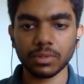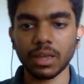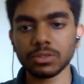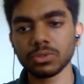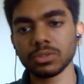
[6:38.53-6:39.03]

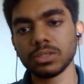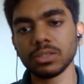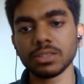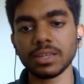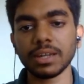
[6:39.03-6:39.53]
As you can see,
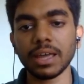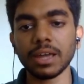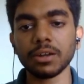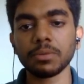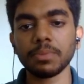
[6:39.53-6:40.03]
there's an
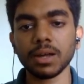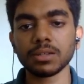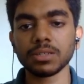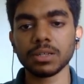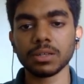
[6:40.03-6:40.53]
error
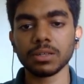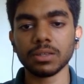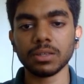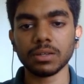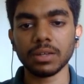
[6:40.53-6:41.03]
parsing
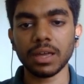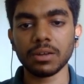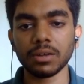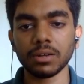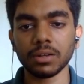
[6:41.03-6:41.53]
the
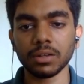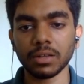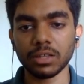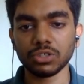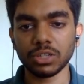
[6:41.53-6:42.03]
error
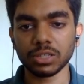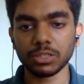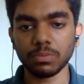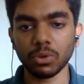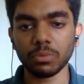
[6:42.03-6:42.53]
Nginx
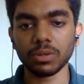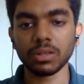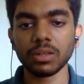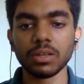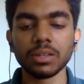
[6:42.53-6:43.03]
deployment.
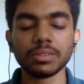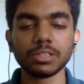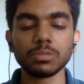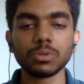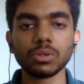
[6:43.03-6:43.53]
This
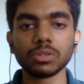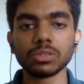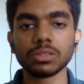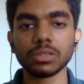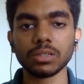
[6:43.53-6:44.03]
is
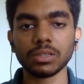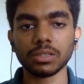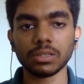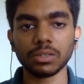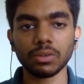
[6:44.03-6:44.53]
because
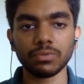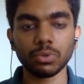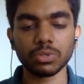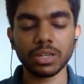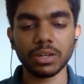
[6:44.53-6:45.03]
of
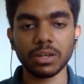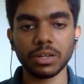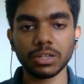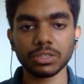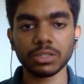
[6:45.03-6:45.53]
those
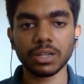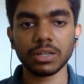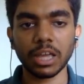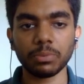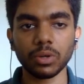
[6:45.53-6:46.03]
indentation and
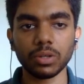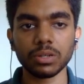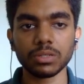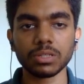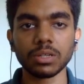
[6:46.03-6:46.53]
typo
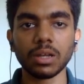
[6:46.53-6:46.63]
errors.